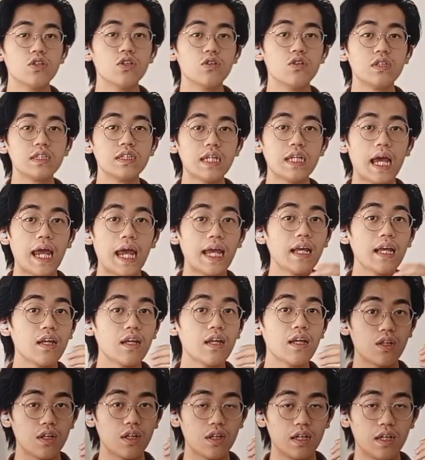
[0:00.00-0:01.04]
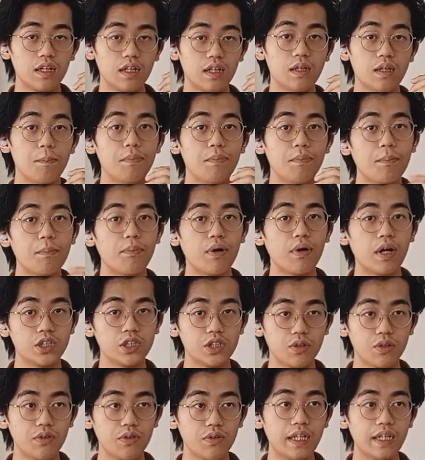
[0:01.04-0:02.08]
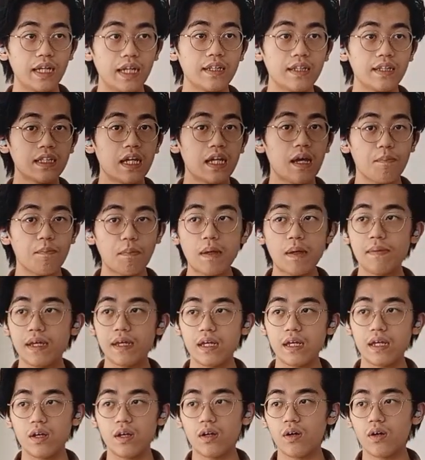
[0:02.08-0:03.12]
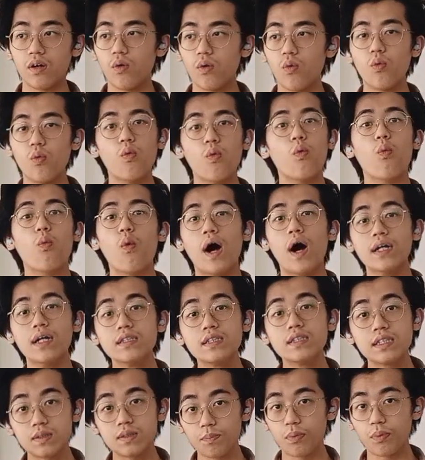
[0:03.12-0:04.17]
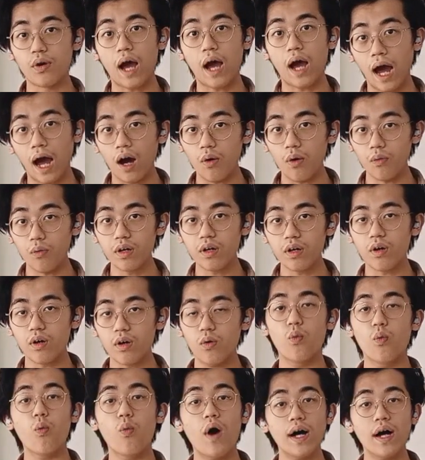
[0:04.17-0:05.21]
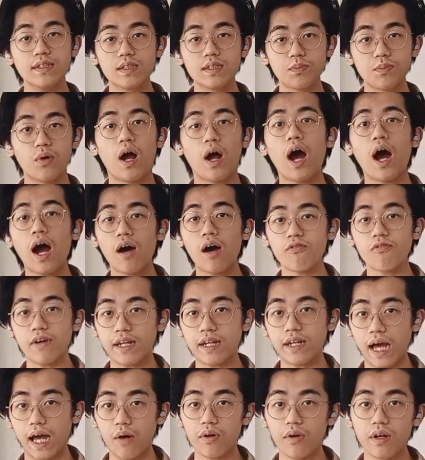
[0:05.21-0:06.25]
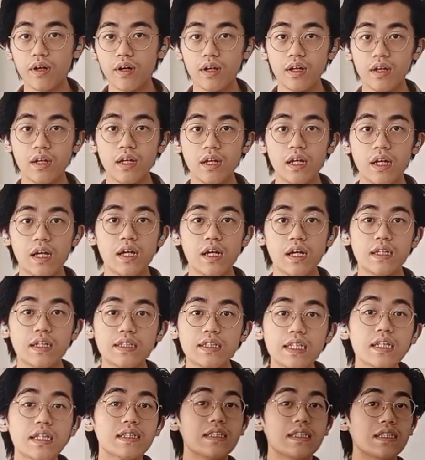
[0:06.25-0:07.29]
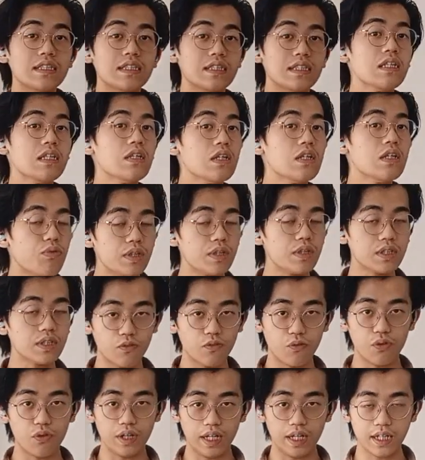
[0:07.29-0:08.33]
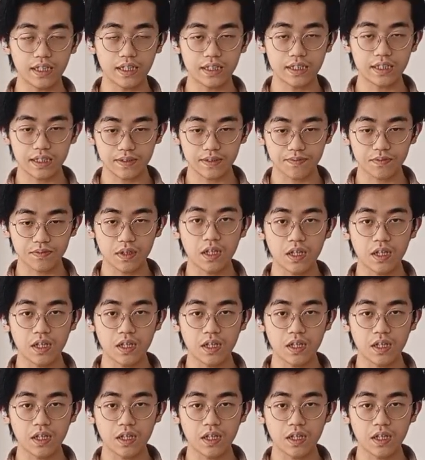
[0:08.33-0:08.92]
to take the blood pressure readings maybe once per hour or once per half an hour. They take a series of readings